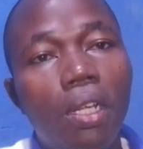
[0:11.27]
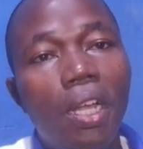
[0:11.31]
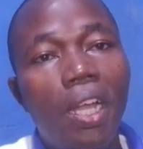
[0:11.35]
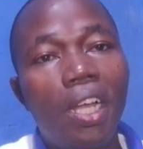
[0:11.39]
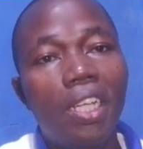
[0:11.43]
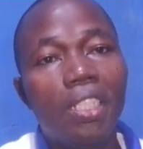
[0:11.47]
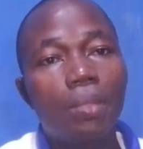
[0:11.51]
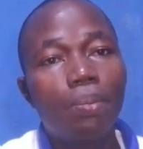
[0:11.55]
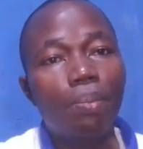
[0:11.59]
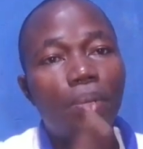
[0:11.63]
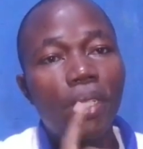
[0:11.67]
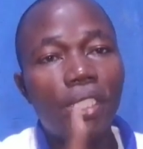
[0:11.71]

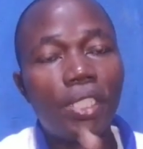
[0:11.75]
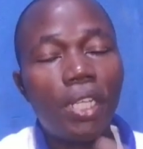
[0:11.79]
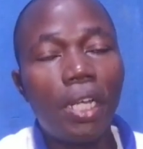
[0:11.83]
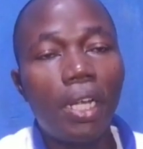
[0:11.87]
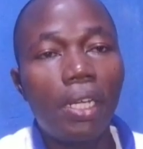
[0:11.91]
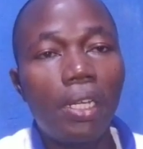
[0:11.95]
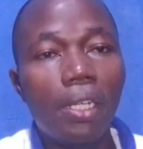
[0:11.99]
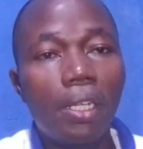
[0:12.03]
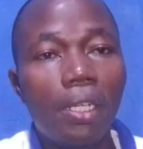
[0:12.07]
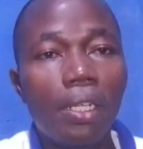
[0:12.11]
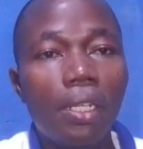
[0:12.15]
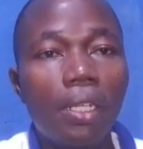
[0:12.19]

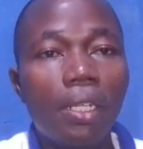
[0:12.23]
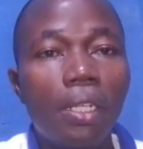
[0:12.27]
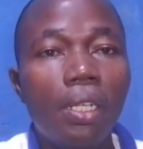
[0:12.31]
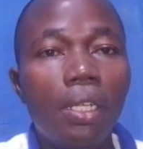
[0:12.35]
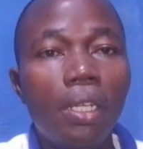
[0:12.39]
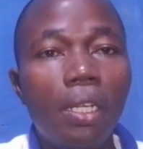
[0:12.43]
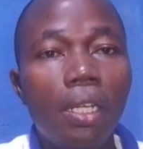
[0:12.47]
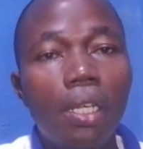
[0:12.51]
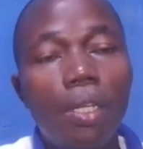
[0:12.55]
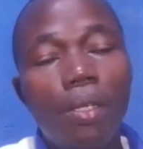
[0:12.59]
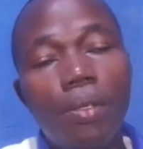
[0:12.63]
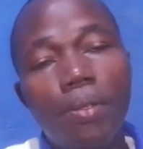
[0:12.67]
especially
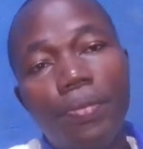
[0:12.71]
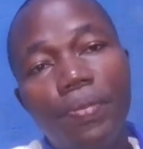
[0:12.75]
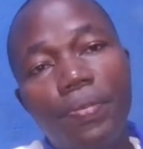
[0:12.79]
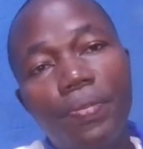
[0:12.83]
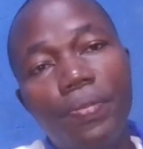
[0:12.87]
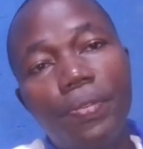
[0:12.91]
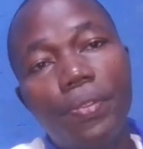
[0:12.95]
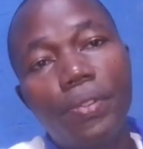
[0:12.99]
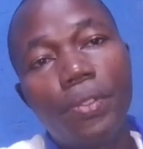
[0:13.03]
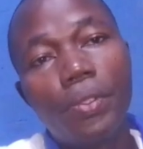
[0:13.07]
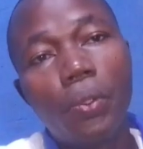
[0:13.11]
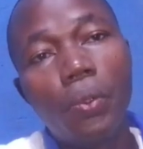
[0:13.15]
if
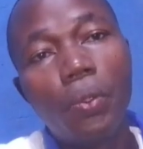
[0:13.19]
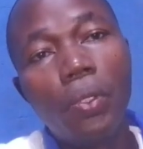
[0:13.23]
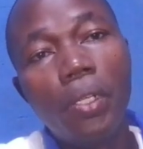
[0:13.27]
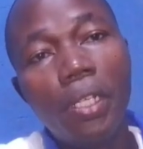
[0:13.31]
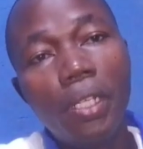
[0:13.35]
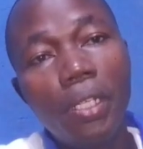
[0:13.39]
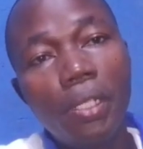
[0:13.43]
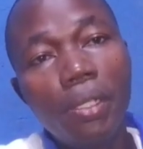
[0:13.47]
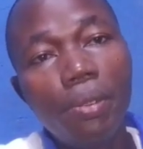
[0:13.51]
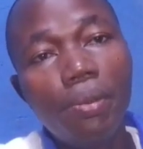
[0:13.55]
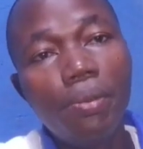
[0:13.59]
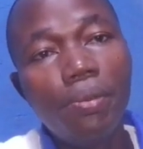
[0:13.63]
you
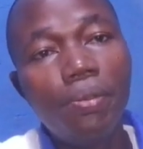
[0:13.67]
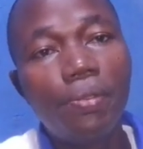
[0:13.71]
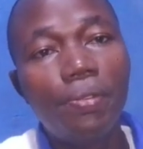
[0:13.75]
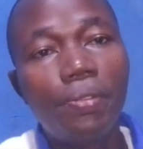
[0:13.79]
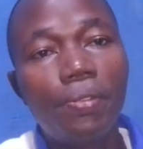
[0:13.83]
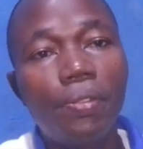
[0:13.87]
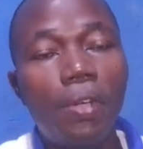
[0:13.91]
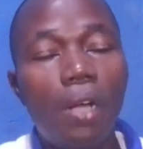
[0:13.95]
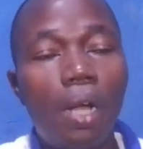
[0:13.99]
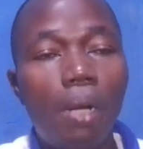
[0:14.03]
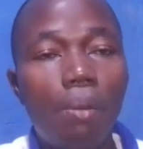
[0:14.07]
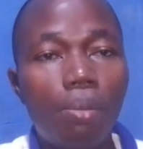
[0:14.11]

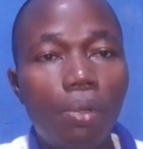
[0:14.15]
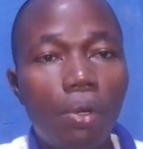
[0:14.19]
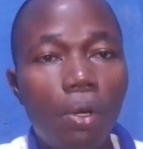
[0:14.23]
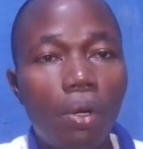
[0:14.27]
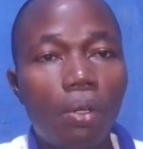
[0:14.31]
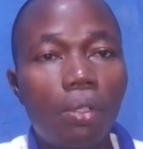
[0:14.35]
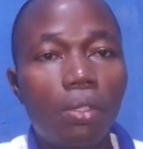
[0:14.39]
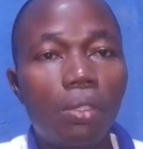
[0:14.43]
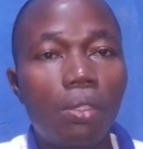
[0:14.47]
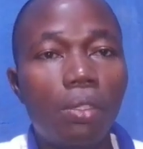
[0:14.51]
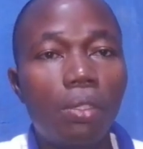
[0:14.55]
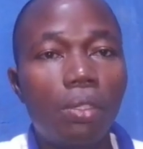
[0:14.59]
live
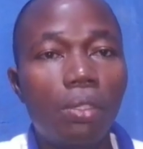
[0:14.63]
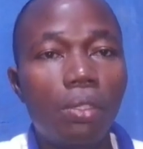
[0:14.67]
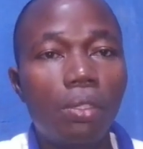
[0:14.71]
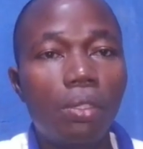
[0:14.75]
abroad.